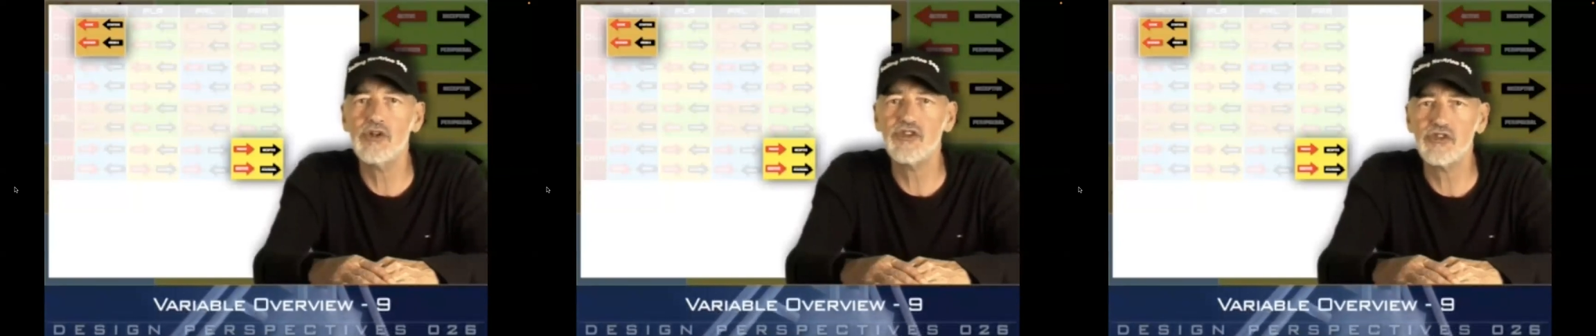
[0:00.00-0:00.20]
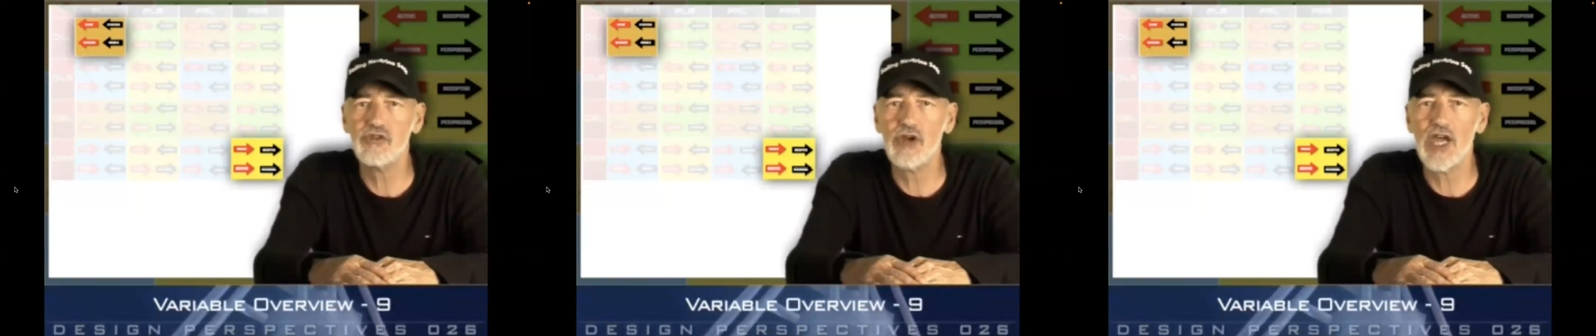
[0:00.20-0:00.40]

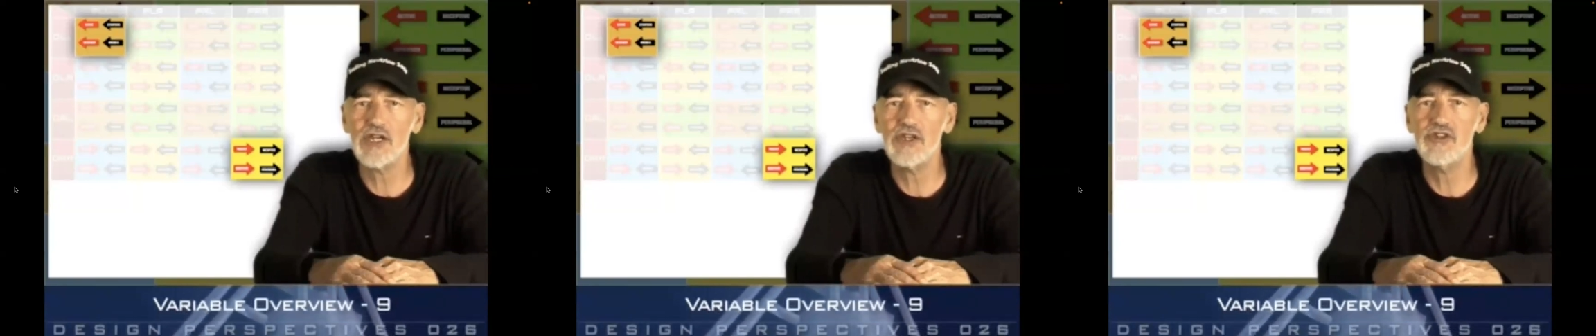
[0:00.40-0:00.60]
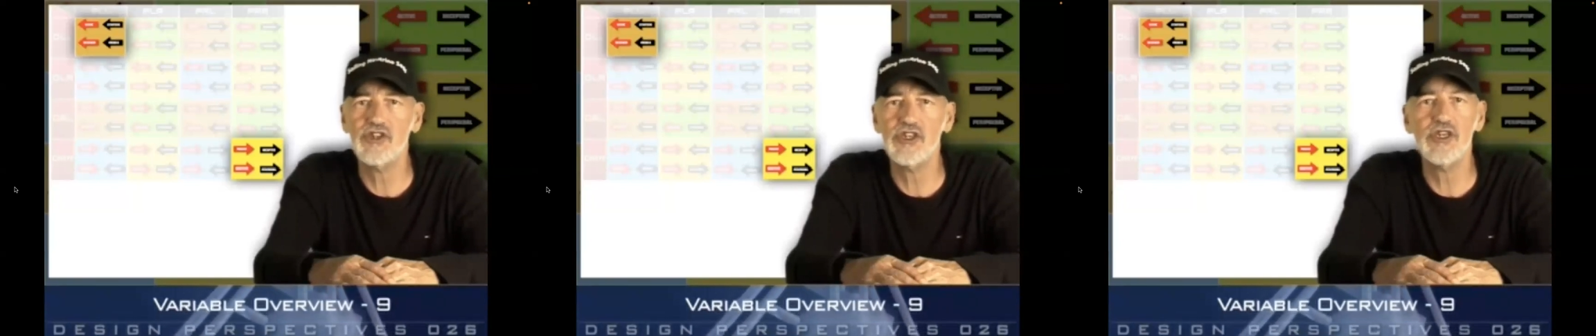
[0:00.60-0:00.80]

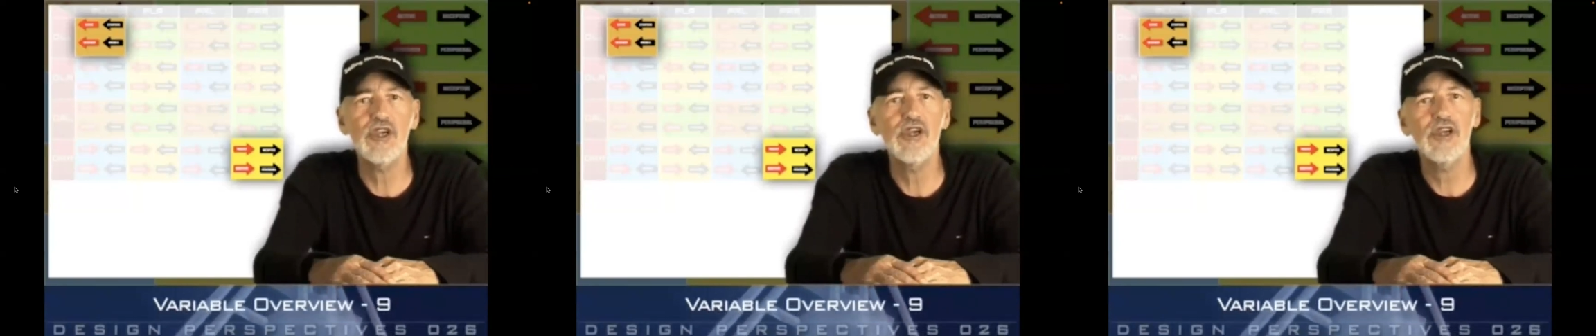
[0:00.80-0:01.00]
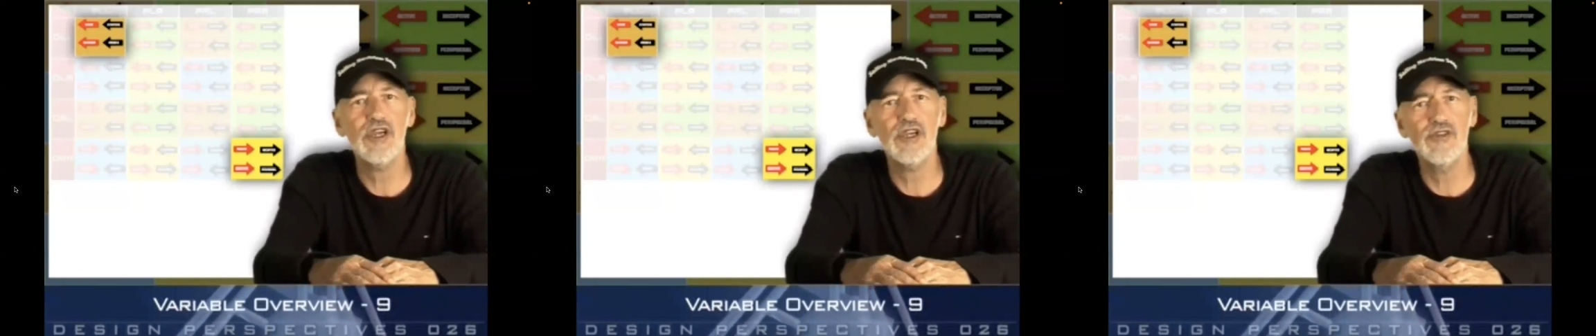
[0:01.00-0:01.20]
strategy
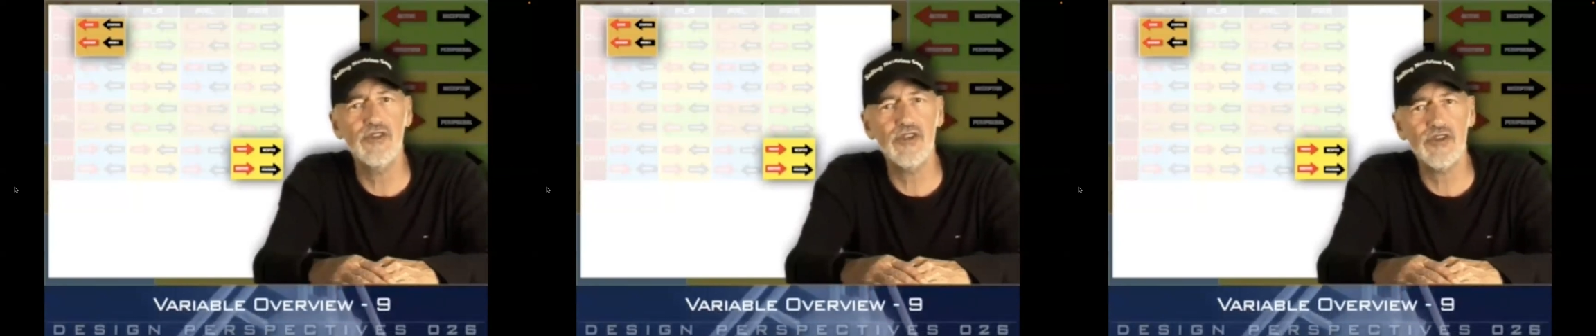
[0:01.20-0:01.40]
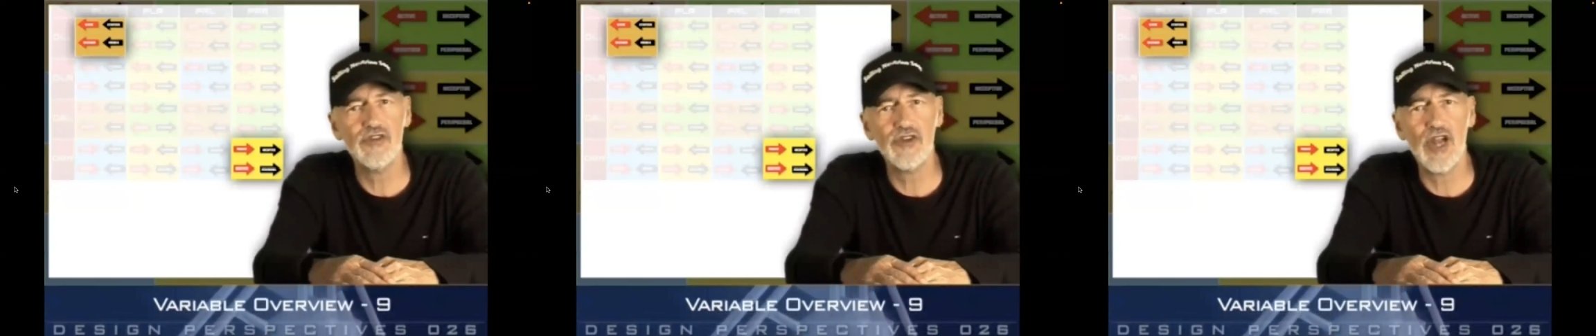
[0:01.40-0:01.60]
in
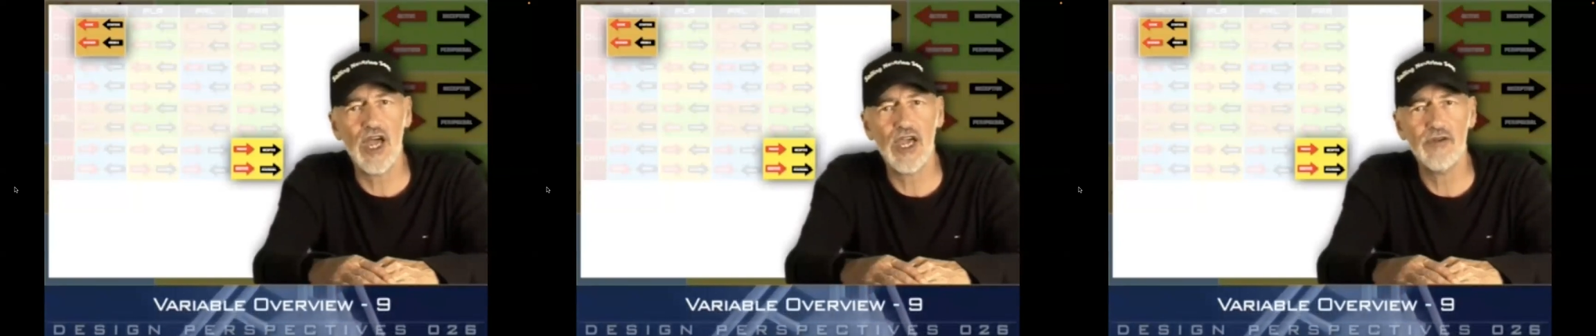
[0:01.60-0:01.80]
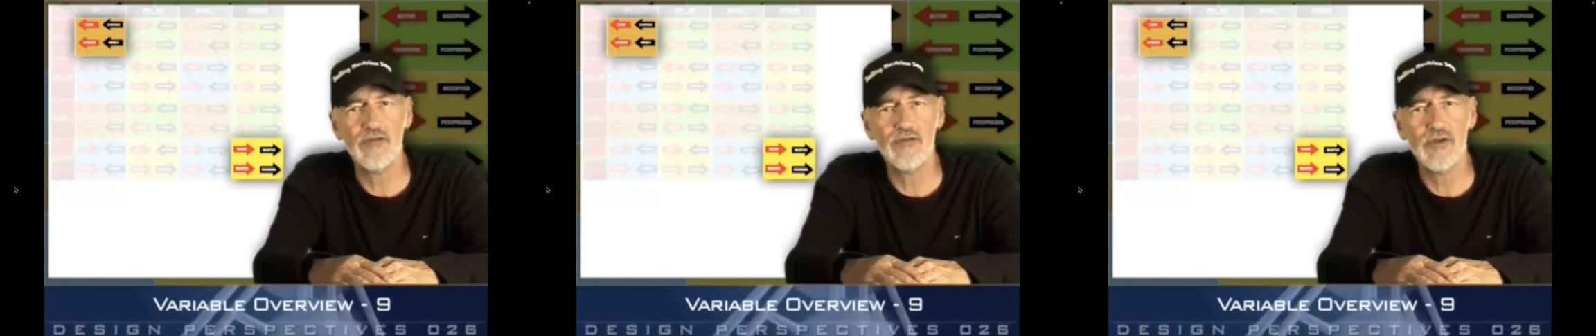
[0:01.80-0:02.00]
this
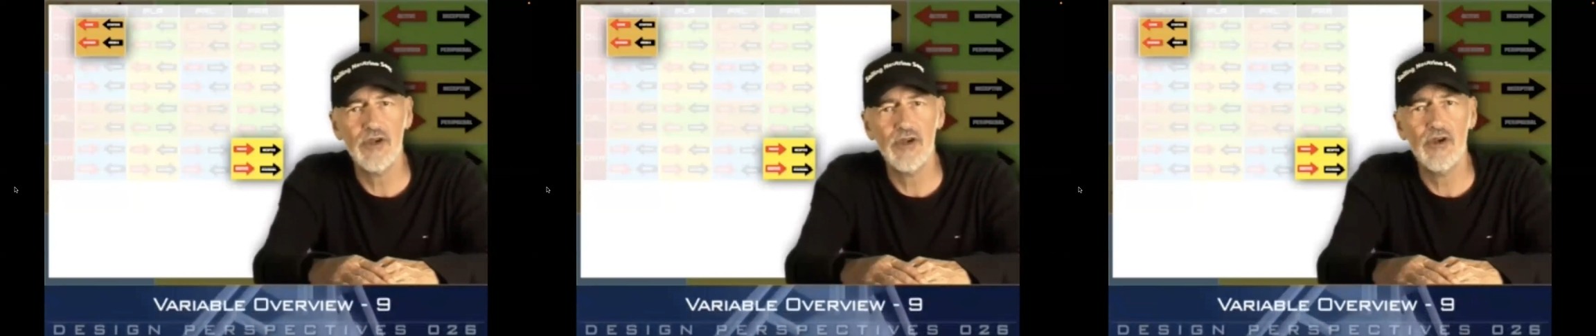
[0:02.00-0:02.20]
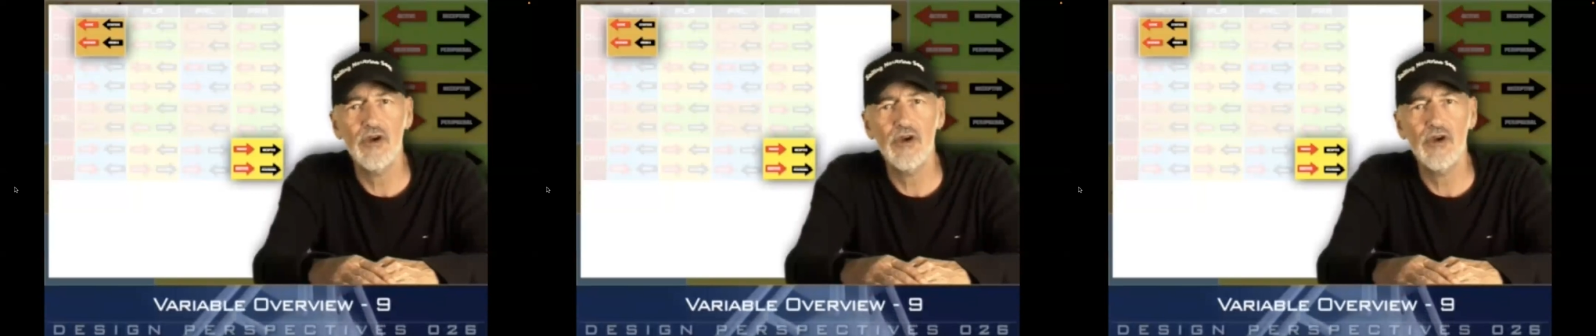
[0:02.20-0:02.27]
life.